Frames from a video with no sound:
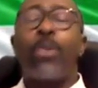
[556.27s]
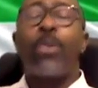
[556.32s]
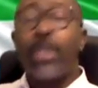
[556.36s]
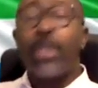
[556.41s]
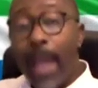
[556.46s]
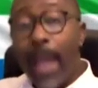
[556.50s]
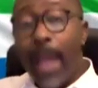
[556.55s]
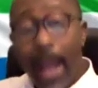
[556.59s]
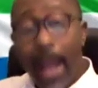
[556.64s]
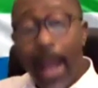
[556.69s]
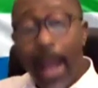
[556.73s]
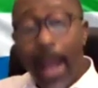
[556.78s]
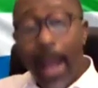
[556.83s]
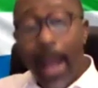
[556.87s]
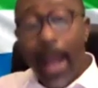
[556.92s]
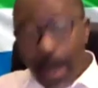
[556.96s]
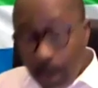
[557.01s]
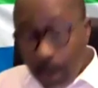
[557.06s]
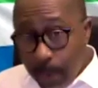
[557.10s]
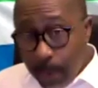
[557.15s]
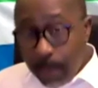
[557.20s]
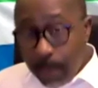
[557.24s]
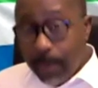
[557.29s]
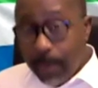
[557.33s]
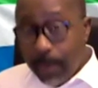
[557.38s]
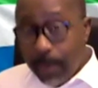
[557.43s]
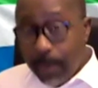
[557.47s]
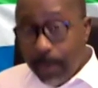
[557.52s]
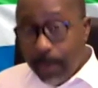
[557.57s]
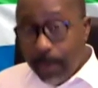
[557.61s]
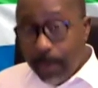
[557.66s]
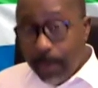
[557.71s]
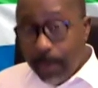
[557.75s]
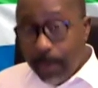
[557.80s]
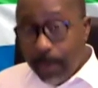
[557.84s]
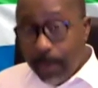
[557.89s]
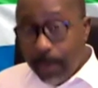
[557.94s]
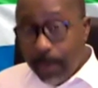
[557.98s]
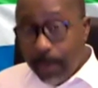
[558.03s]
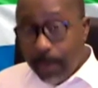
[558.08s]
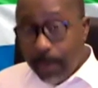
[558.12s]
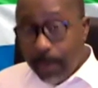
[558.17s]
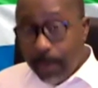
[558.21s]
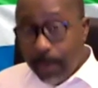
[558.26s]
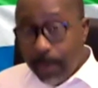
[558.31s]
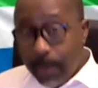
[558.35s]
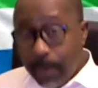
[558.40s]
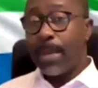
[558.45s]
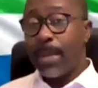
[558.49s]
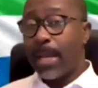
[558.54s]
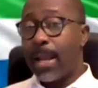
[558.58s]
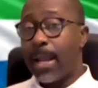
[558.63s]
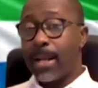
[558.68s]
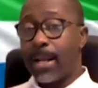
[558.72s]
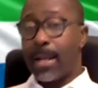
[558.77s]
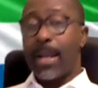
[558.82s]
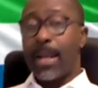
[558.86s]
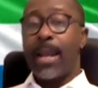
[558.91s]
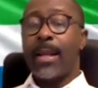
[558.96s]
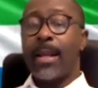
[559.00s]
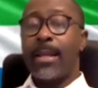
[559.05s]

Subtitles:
agree with that. I just want to make it clearly.